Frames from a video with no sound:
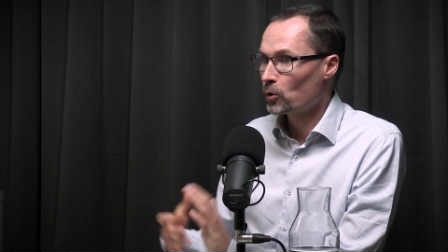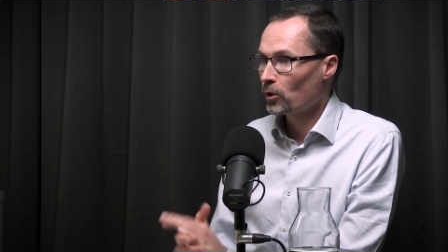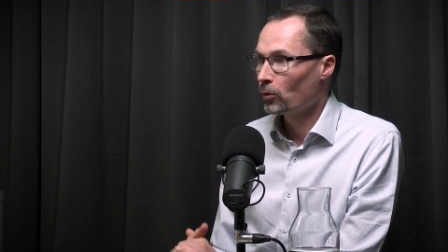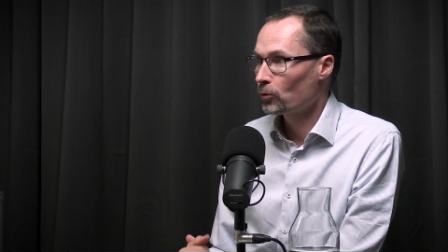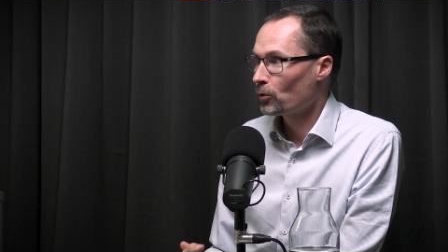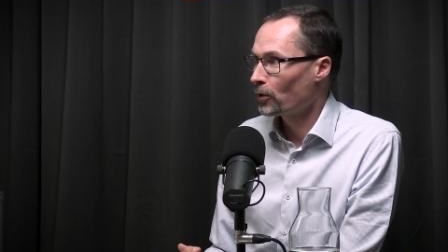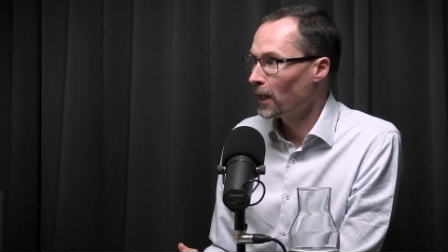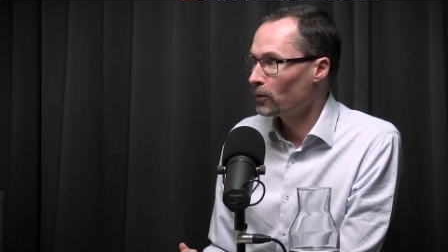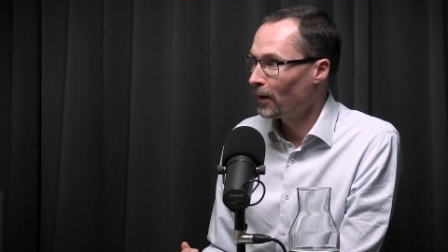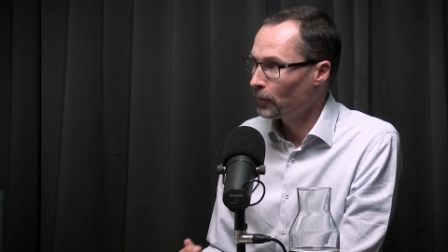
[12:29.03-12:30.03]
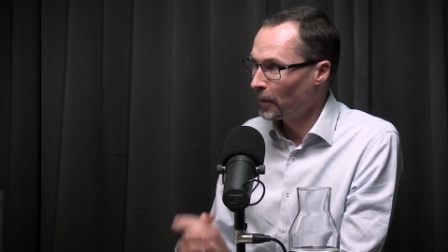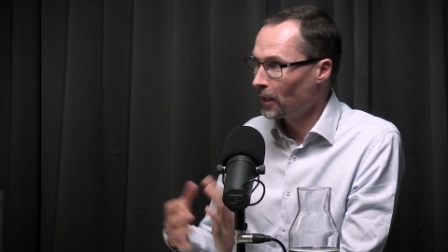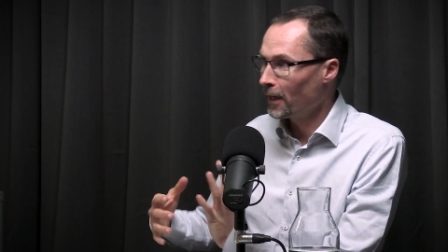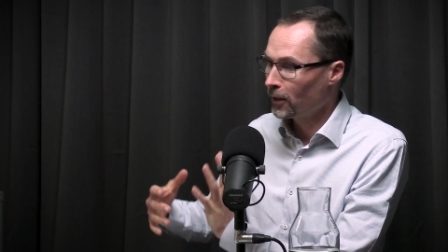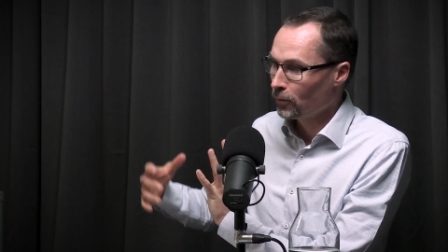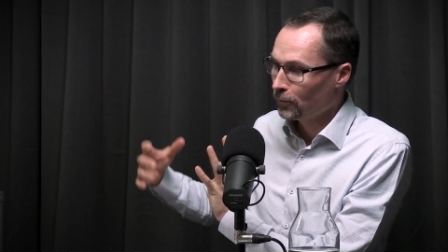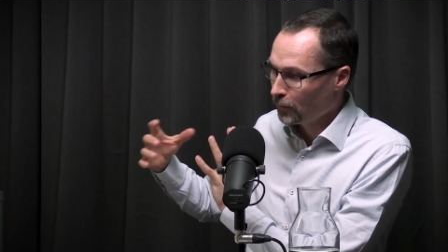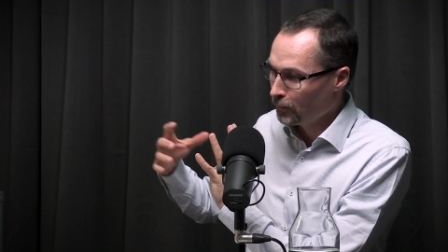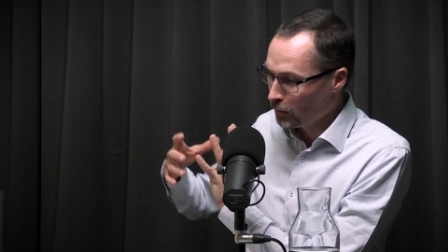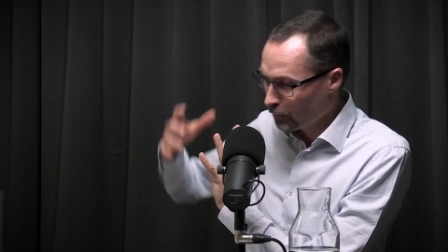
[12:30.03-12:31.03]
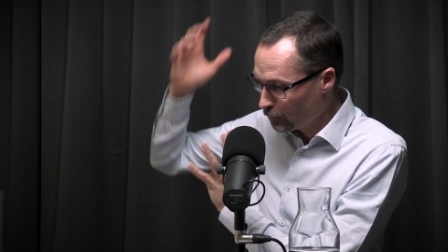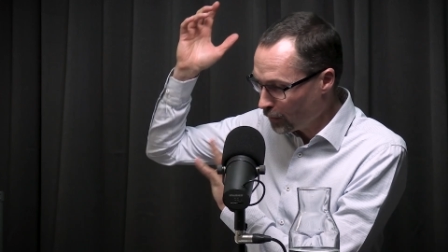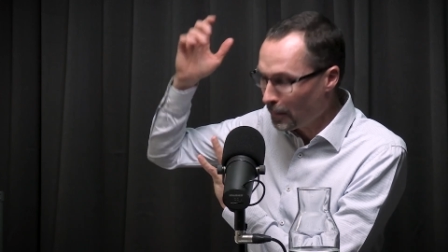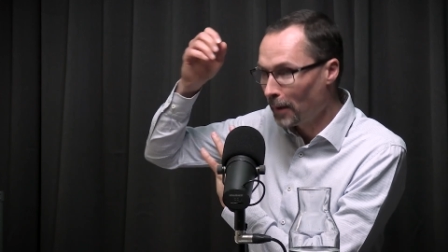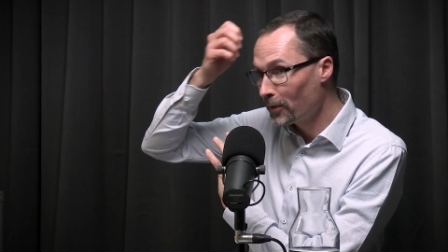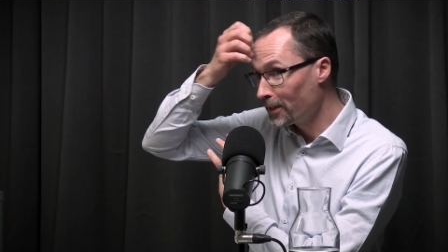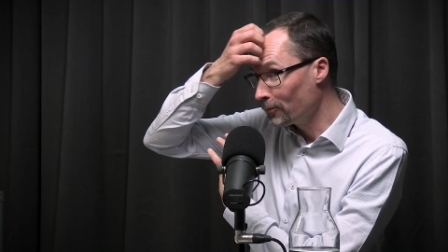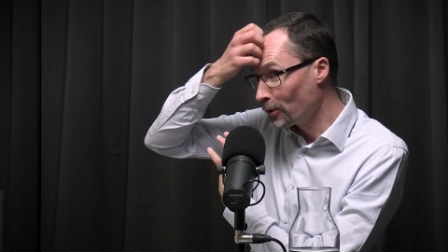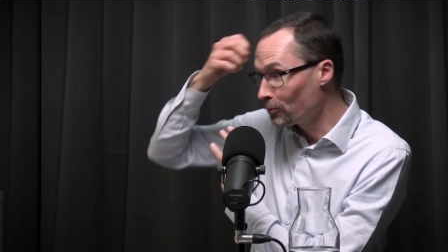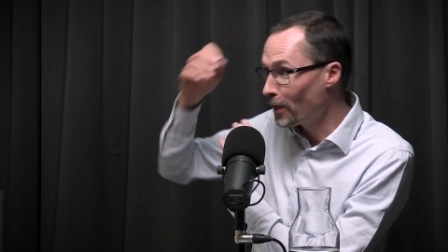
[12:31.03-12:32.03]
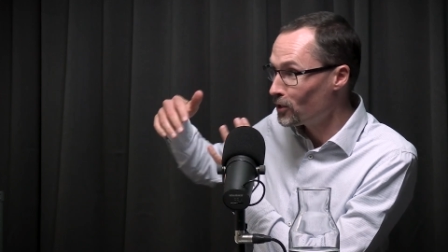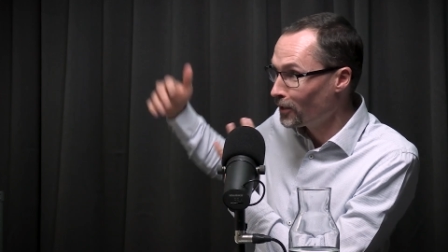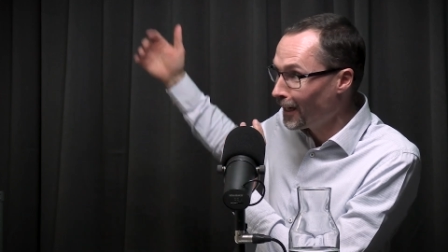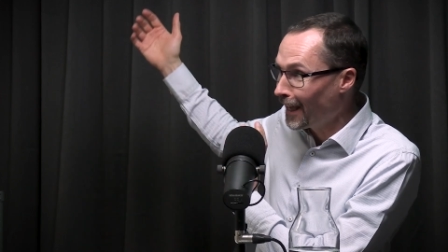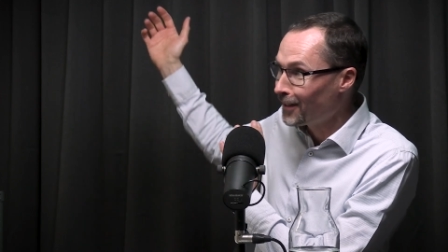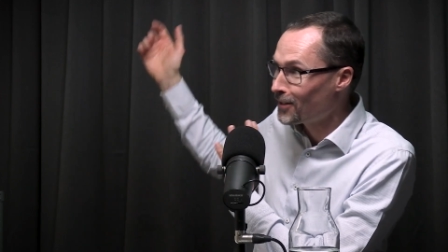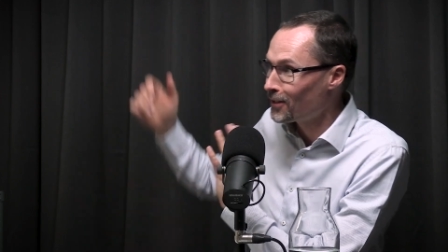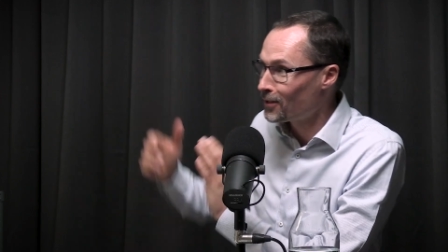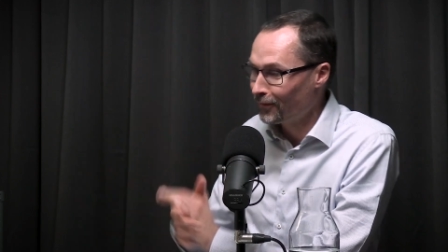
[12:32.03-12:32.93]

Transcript: So there you have a bit like if you remember the regression analysis